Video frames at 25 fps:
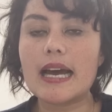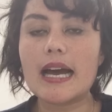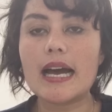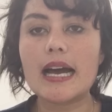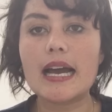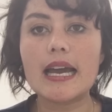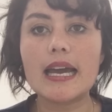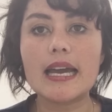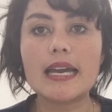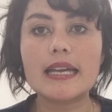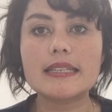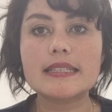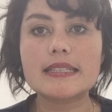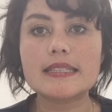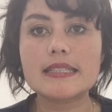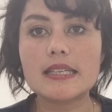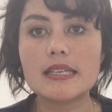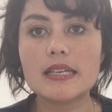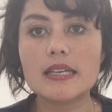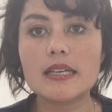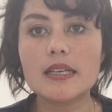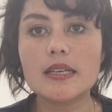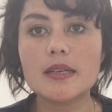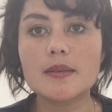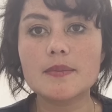had
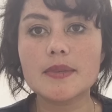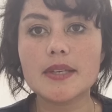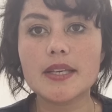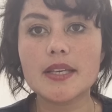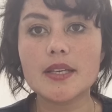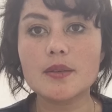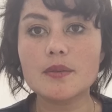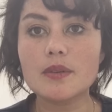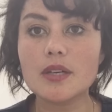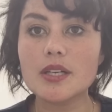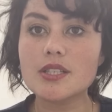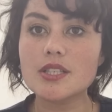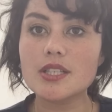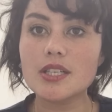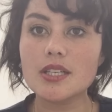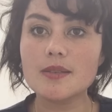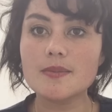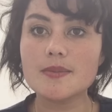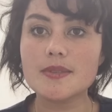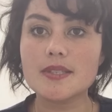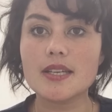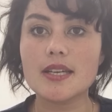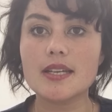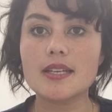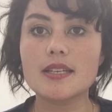some quinoa
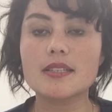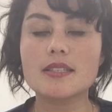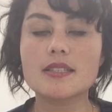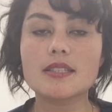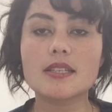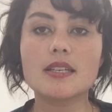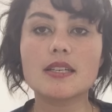chips that